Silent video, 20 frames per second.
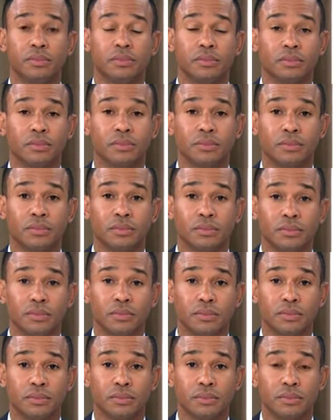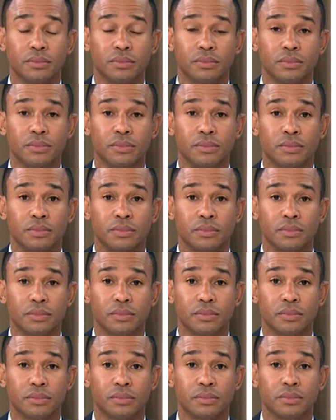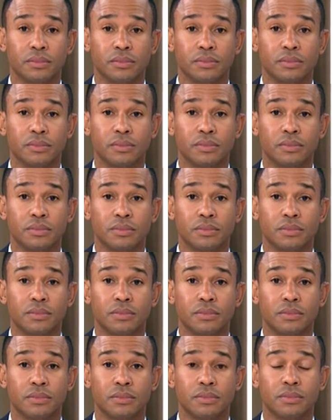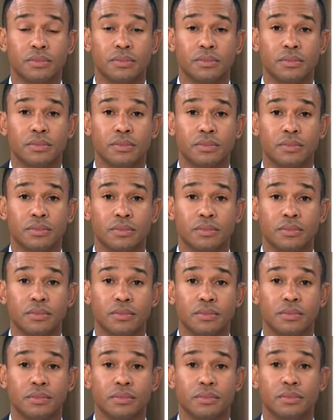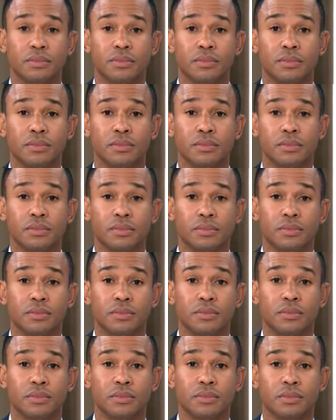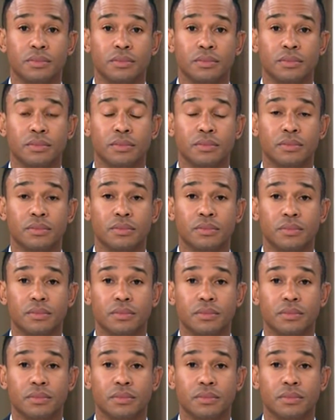[no speech]